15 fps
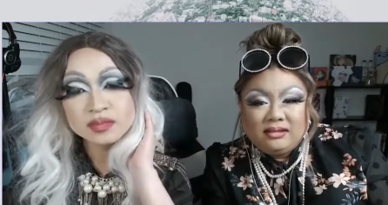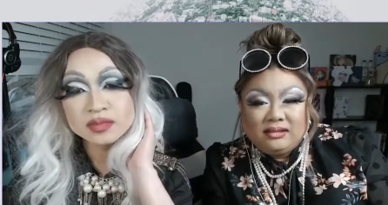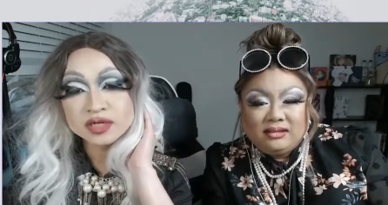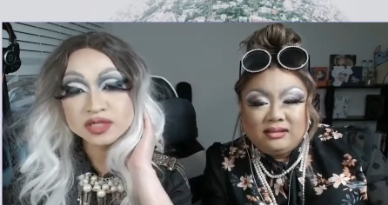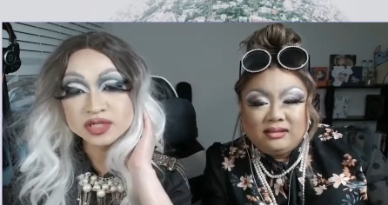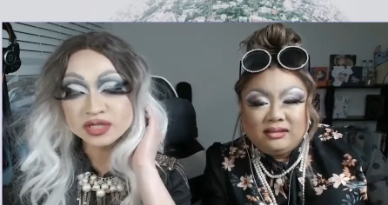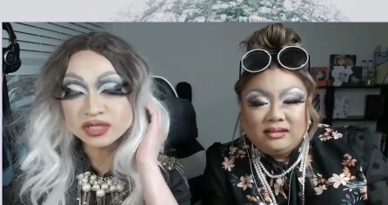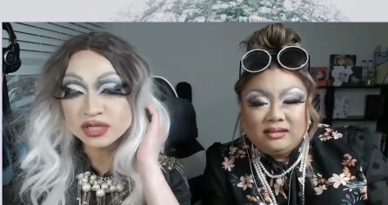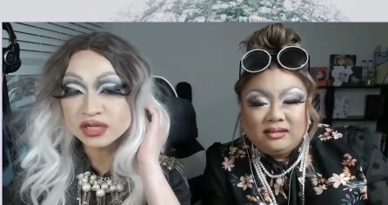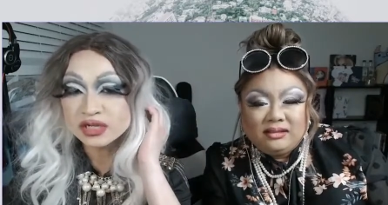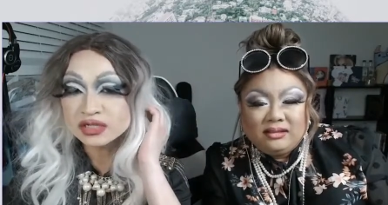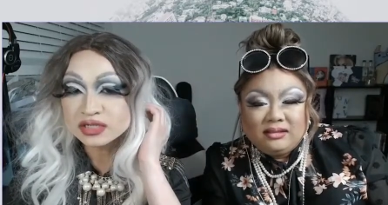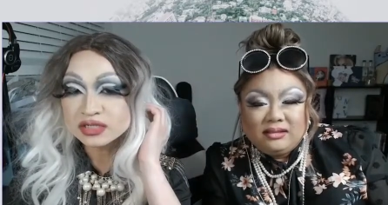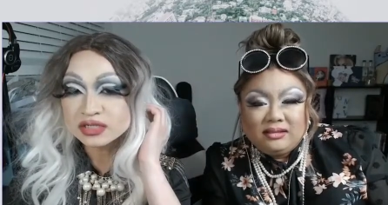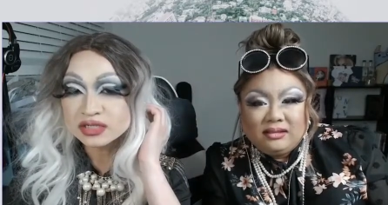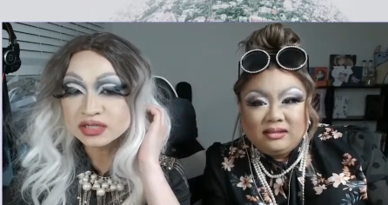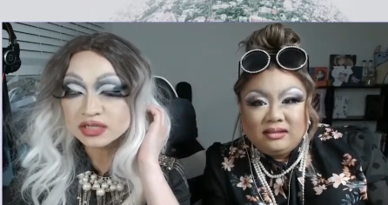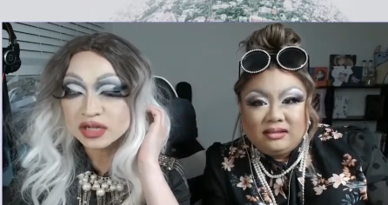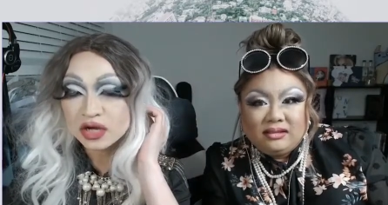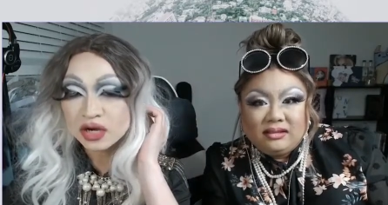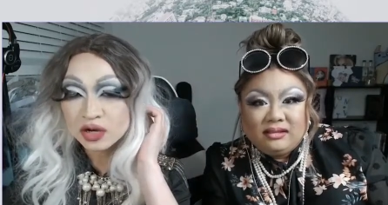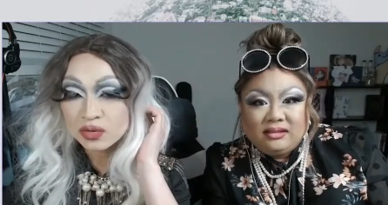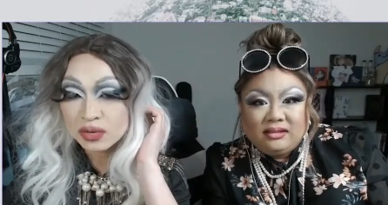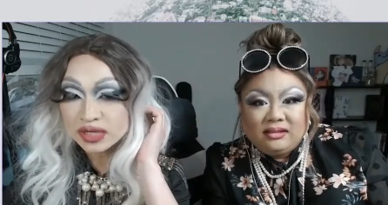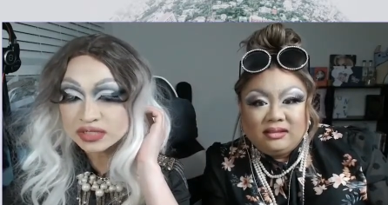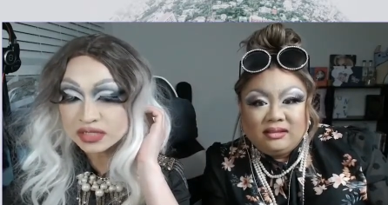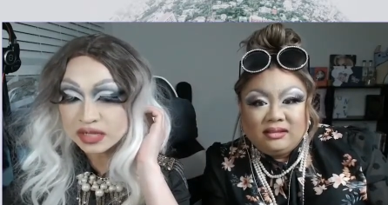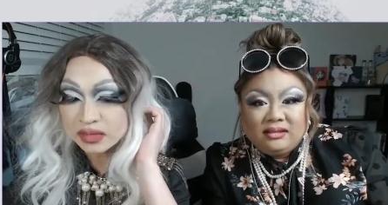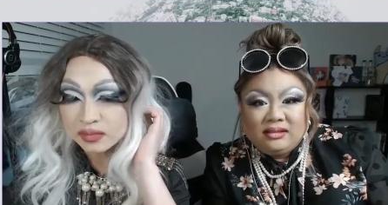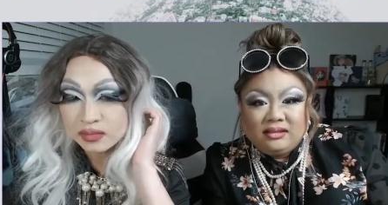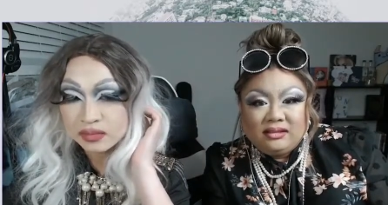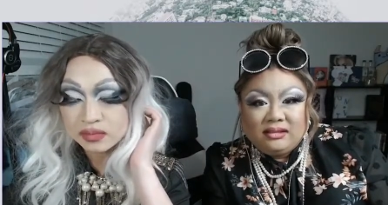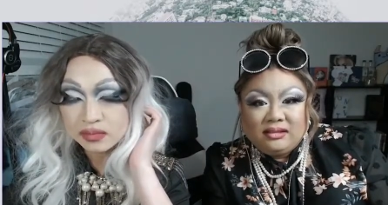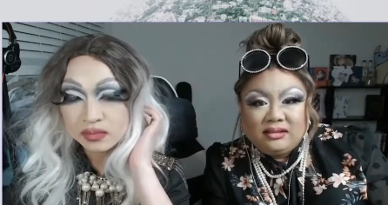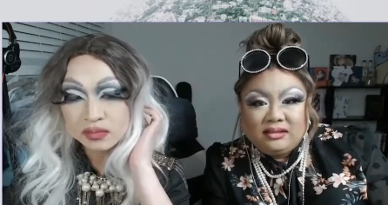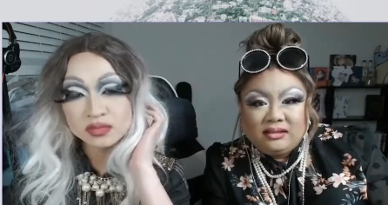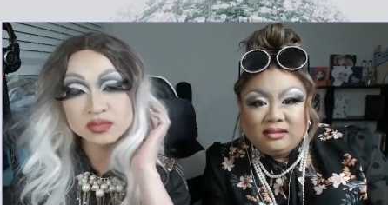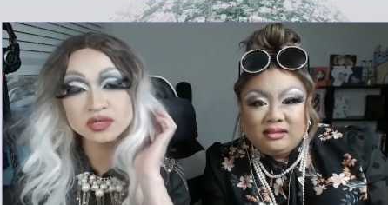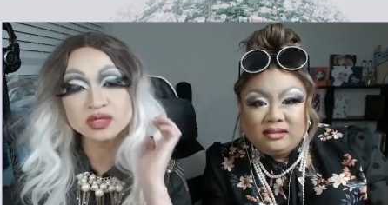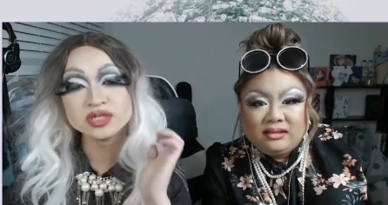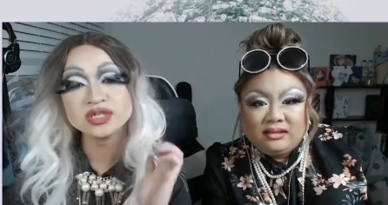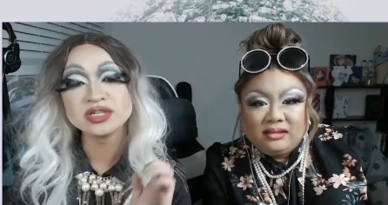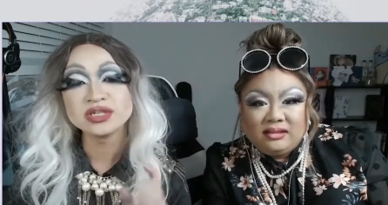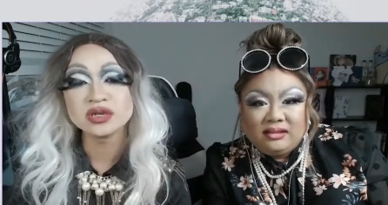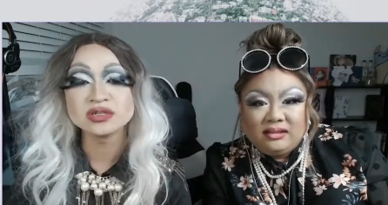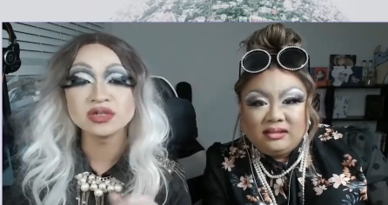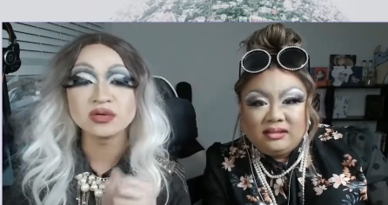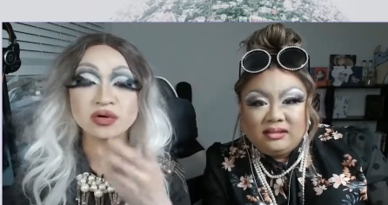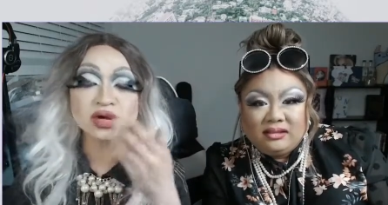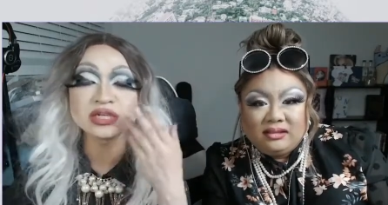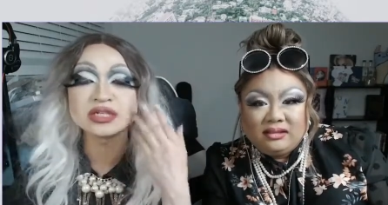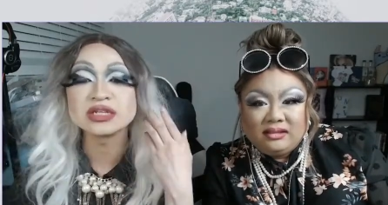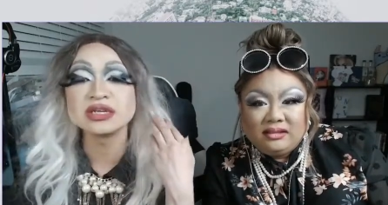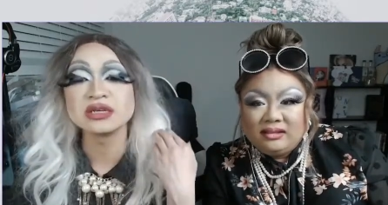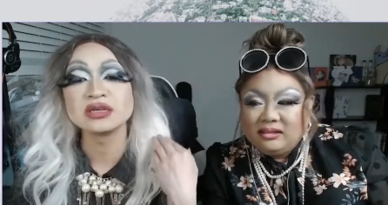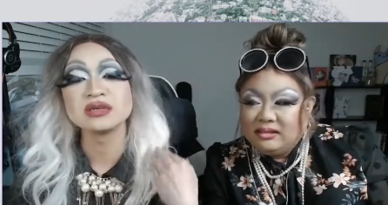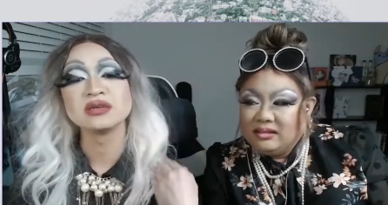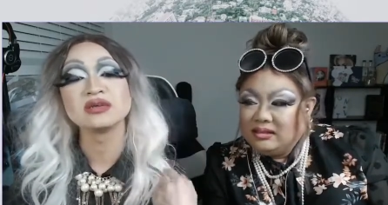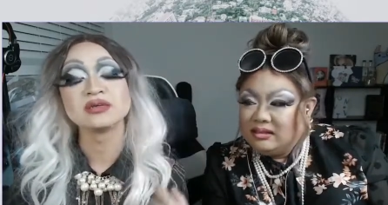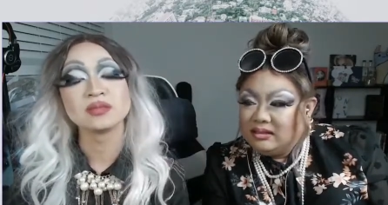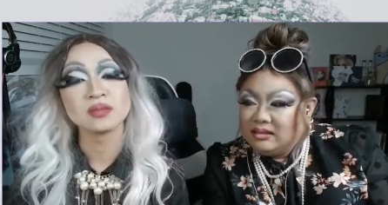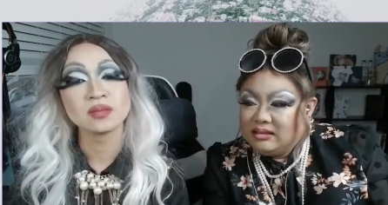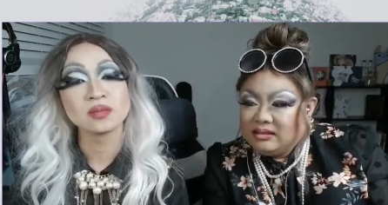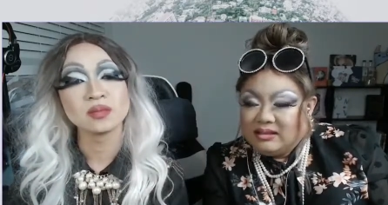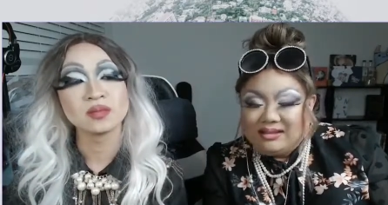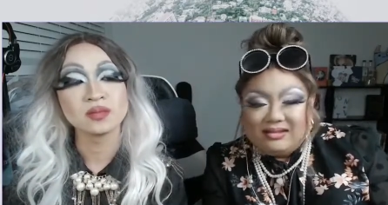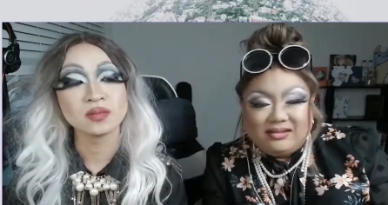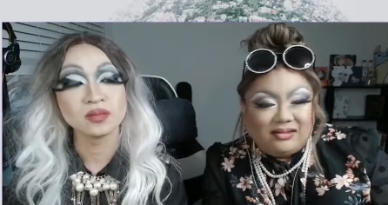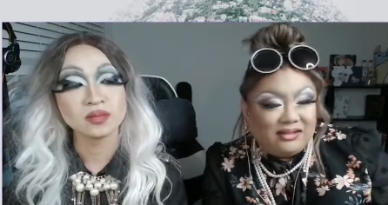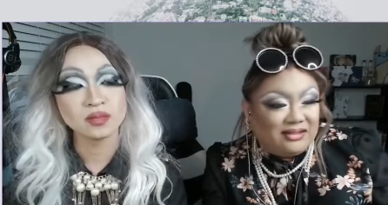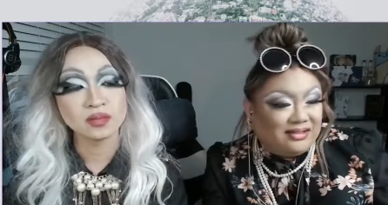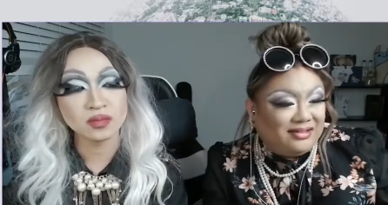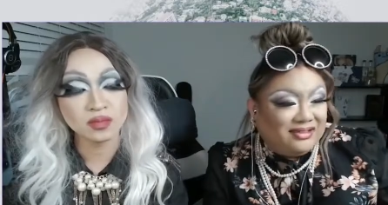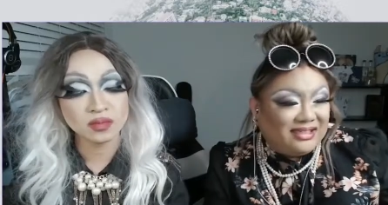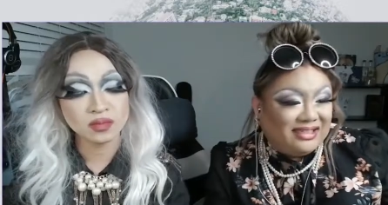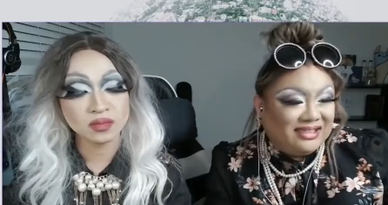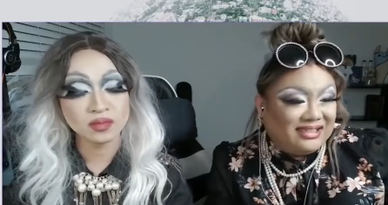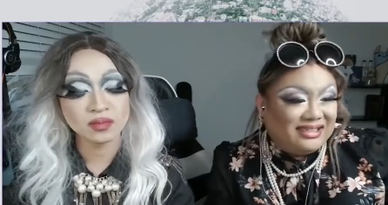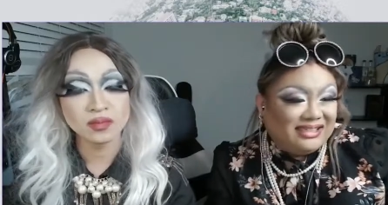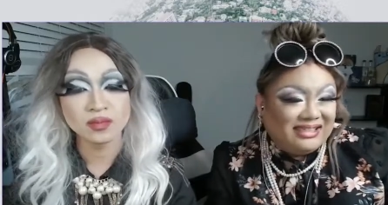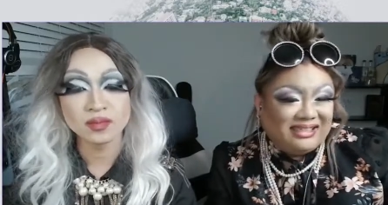Speaker 1: She is crazy. She's also crazy.
Speaker 2: That's crazy.